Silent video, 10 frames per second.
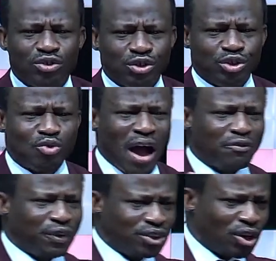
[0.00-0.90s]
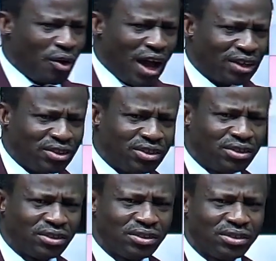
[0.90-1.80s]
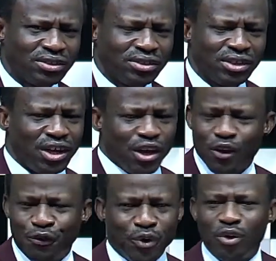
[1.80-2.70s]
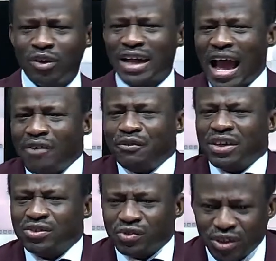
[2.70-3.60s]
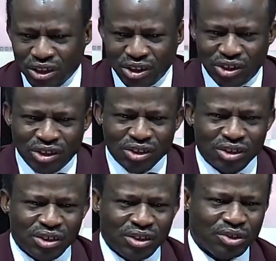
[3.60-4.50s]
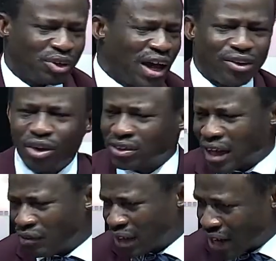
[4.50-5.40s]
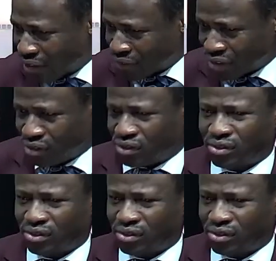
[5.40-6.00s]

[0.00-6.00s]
do you have in your hand? If you don't have a seed, you cannot have an harvest.